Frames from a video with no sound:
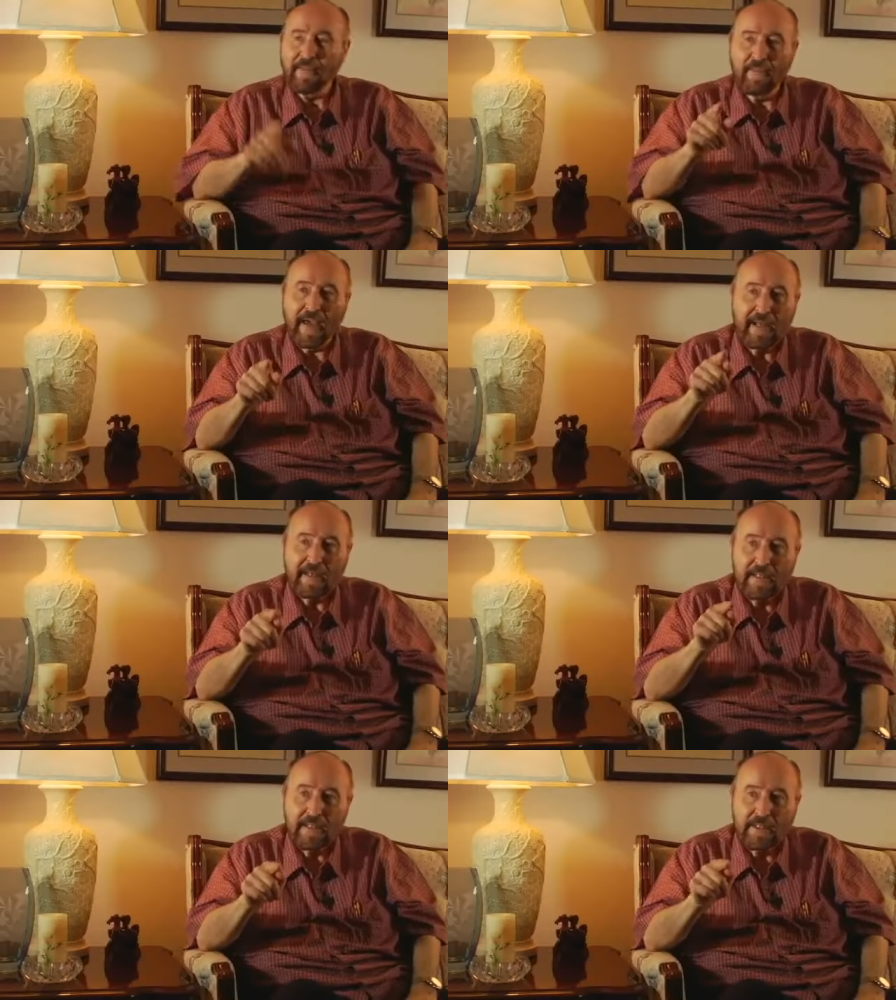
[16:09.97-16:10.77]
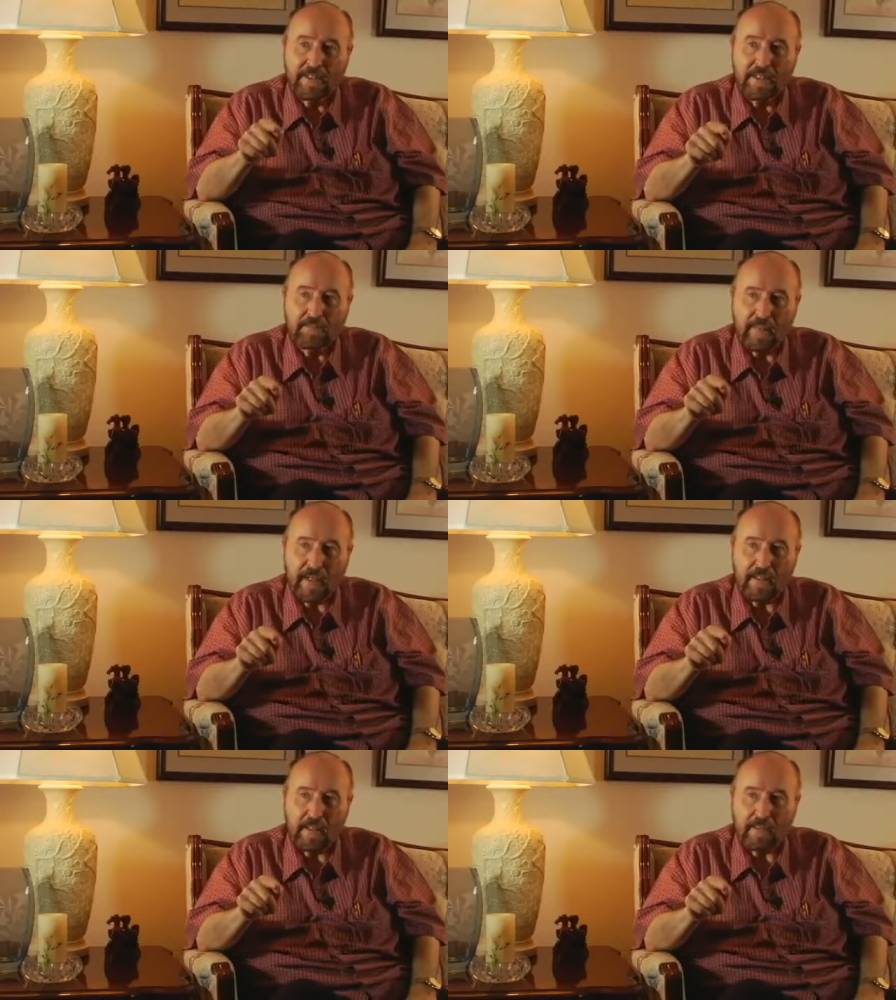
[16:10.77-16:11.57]
That didn't exist
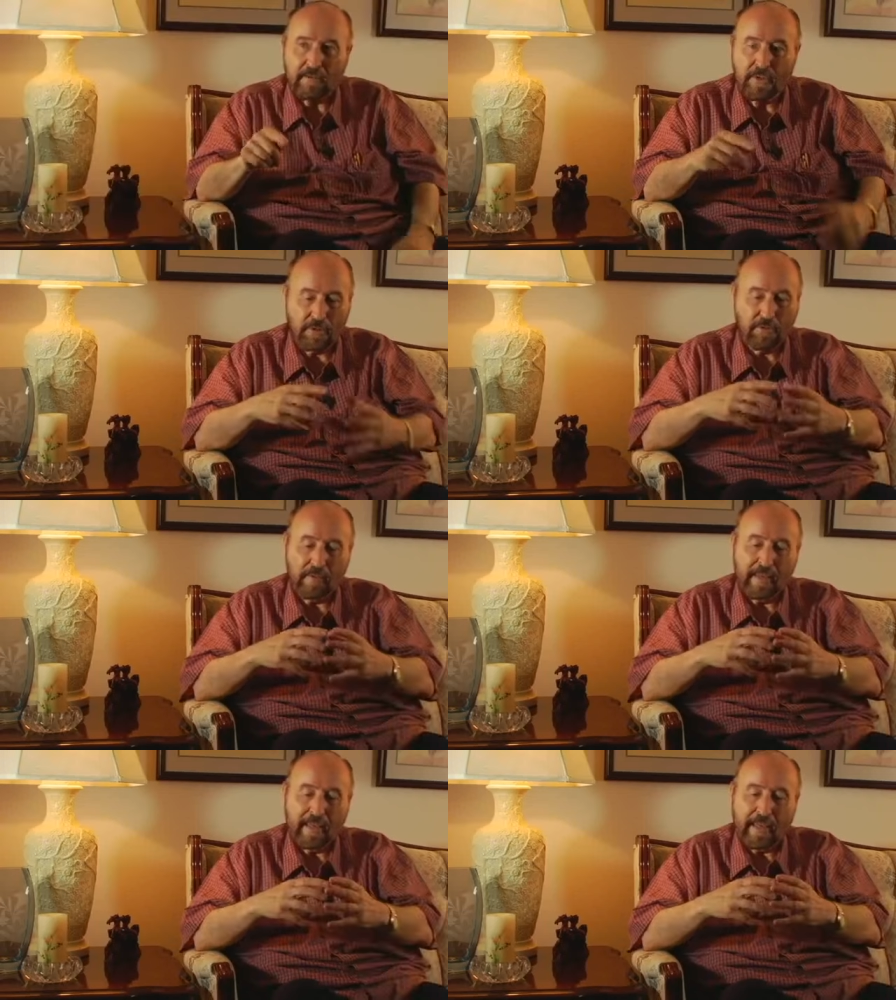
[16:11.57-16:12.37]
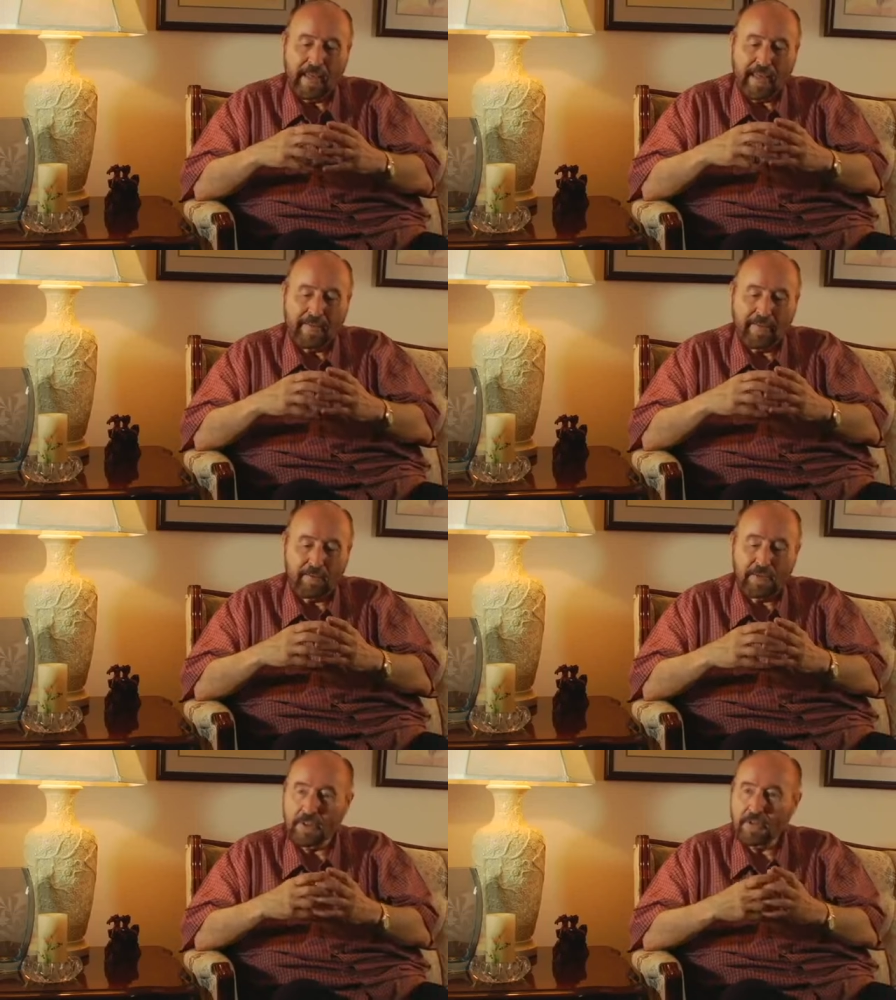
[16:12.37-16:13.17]
back then. So
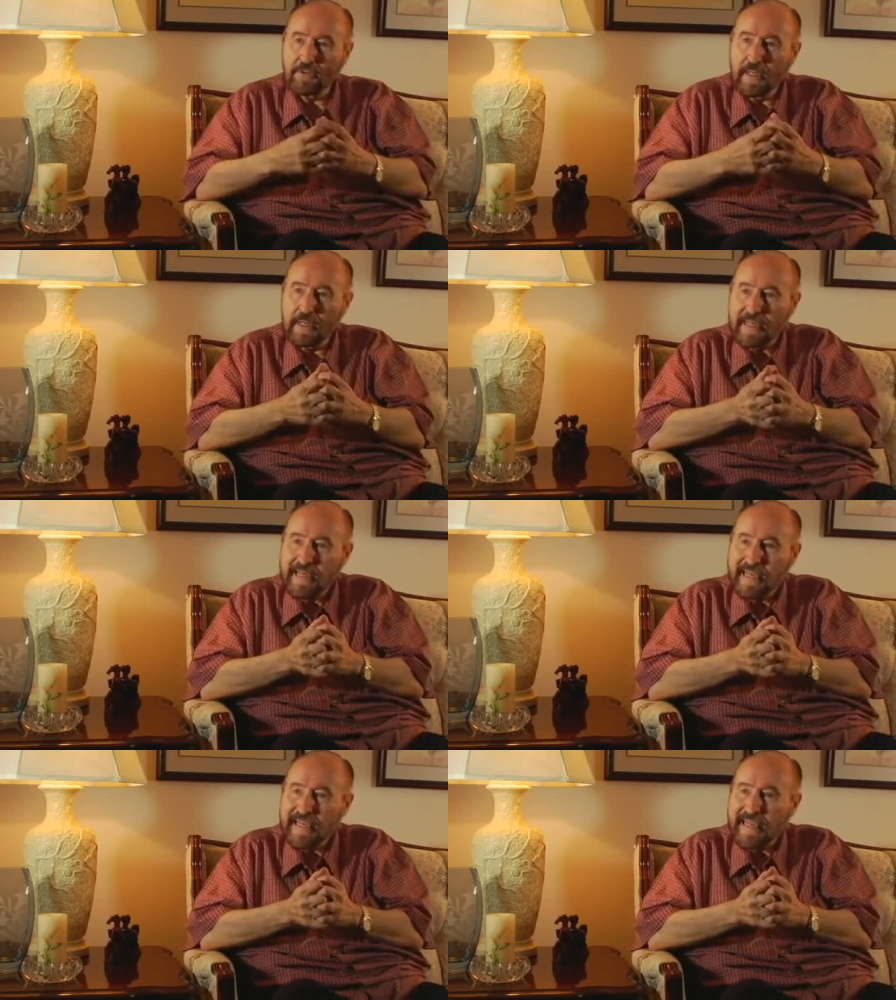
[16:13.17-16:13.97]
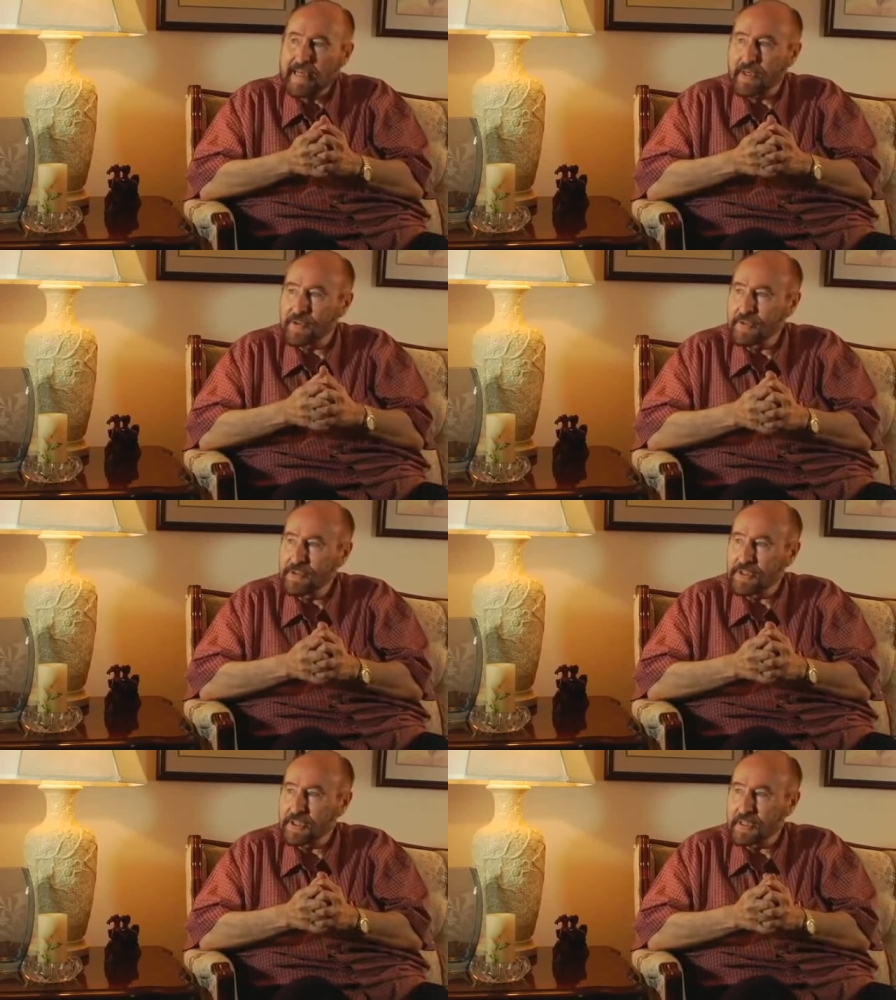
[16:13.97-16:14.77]
there was a great need and
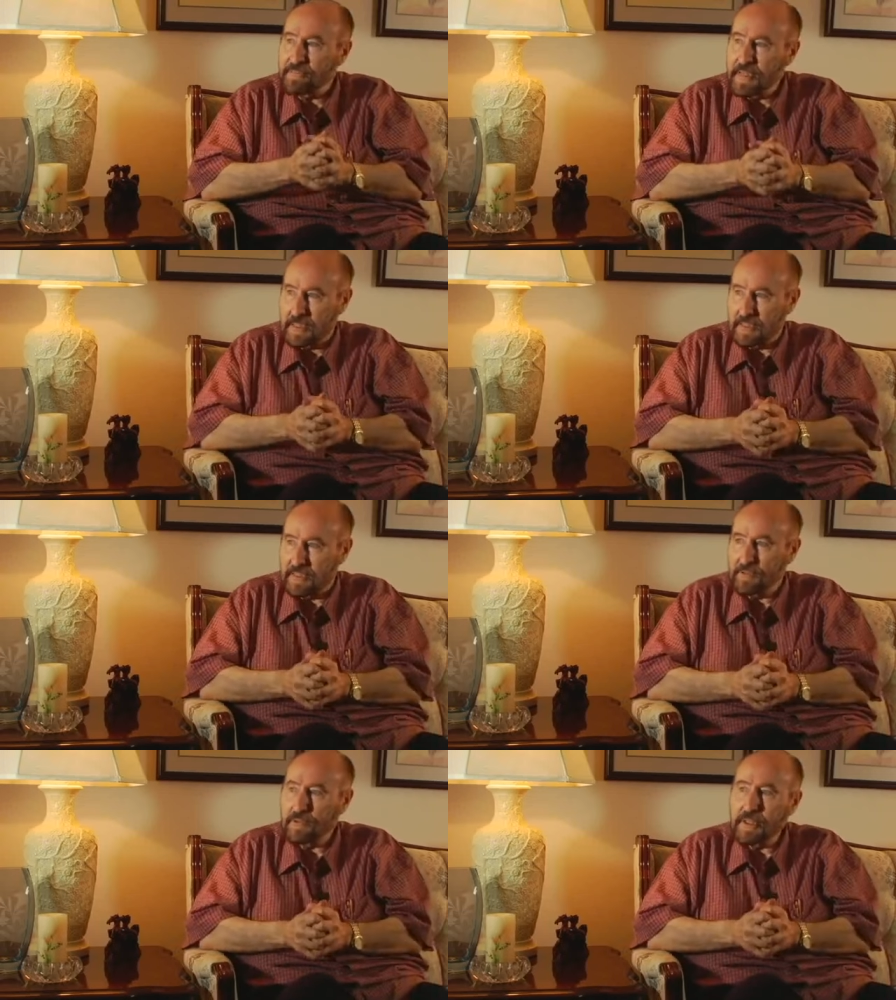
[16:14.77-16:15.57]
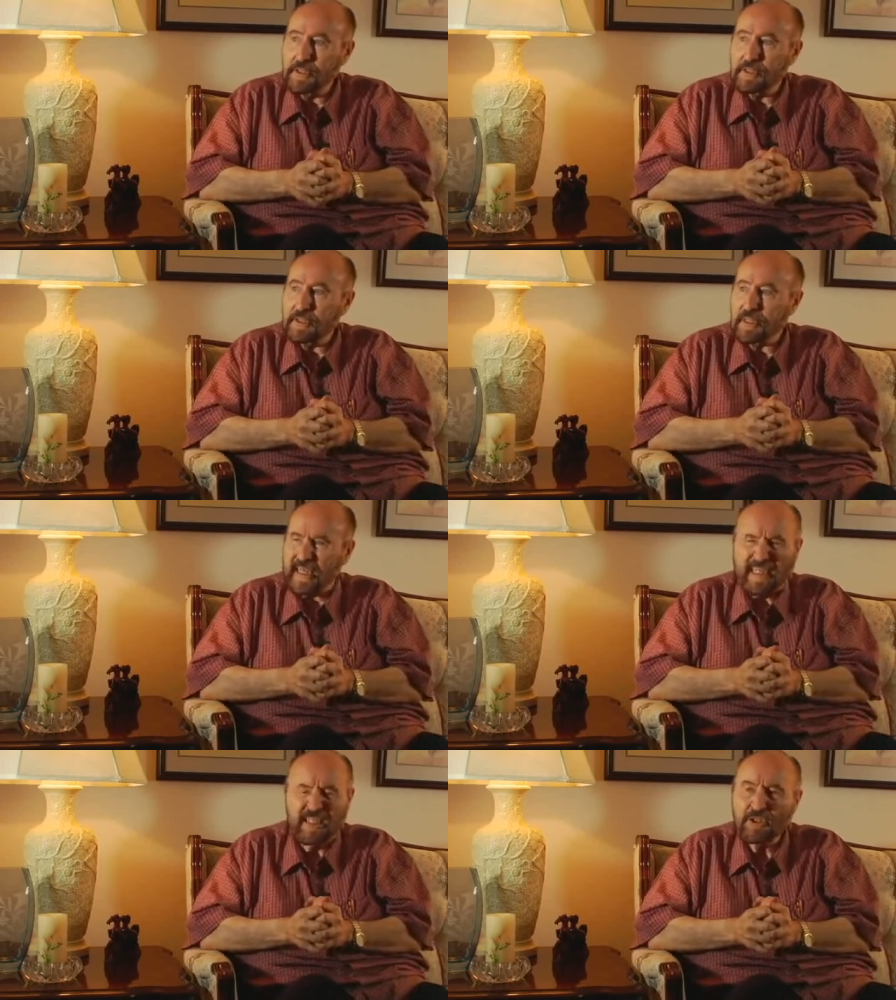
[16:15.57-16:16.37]
urgency to make these equations
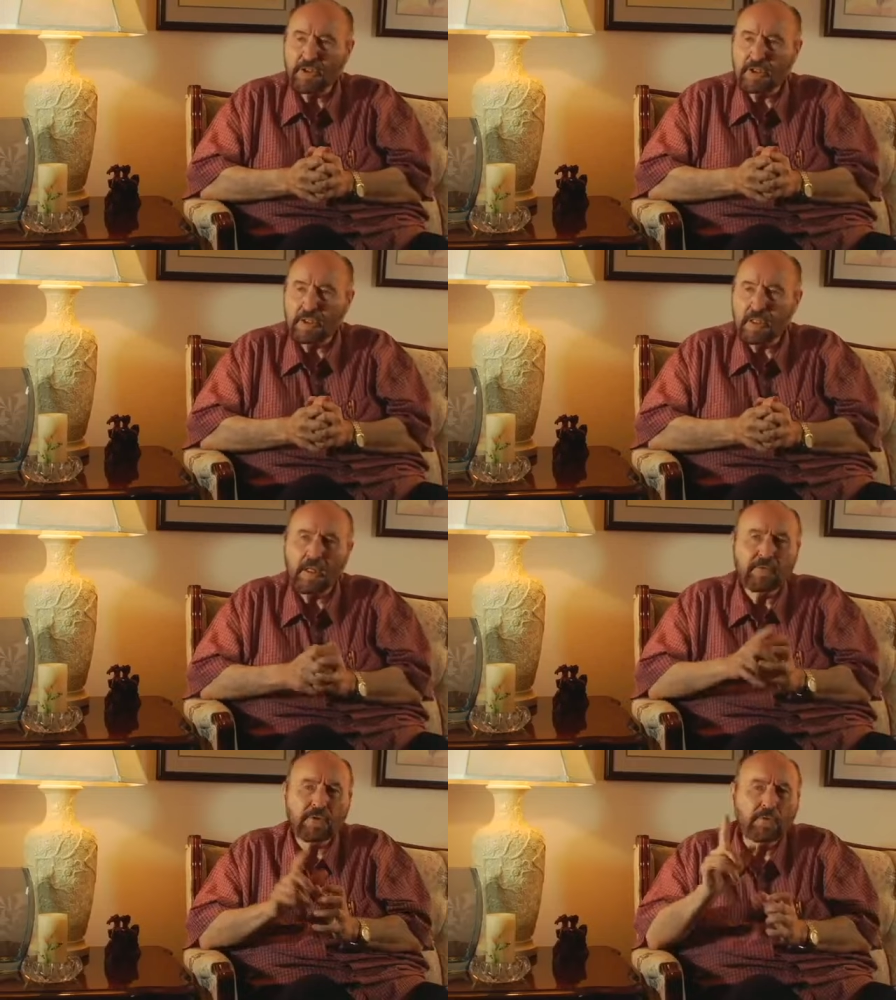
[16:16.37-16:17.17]
easier to solve.